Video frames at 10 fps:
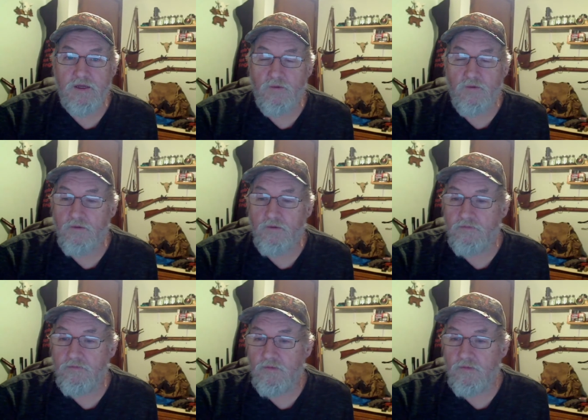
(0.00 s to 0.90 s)
warm.
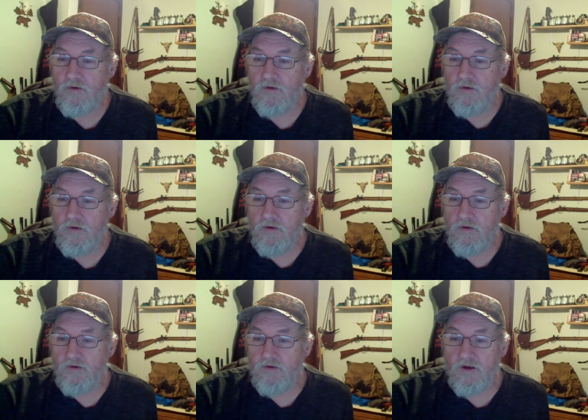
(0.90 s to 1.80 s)

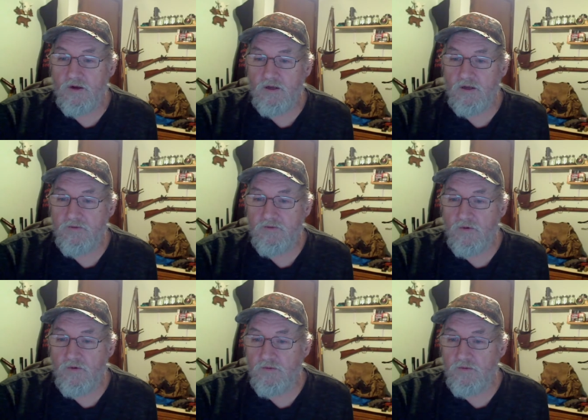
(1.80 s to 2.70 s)
So I need to get some more.